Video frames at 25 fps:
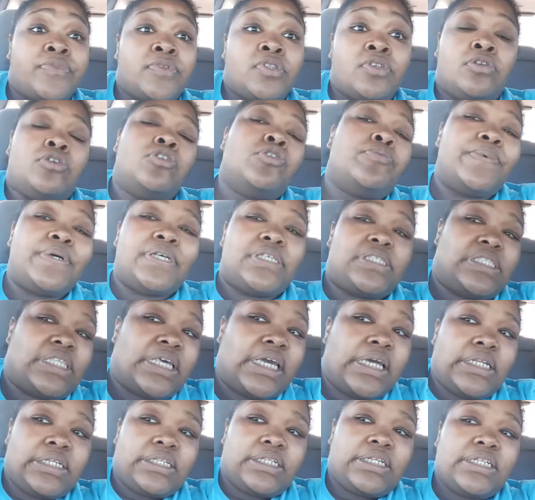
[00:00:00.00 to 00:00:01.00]
you've been
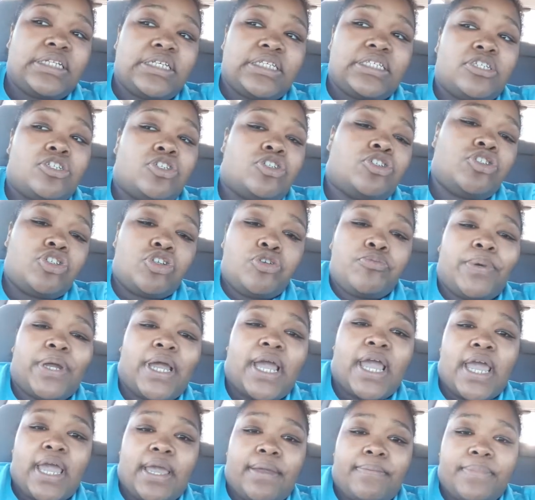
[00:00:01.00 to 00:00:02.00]
you
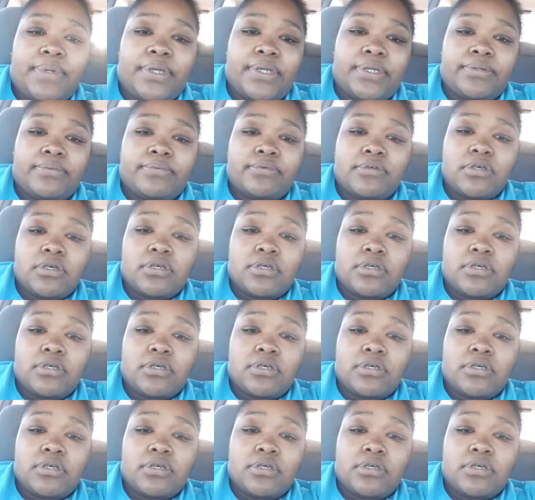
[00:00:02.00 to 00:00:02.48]
behind me.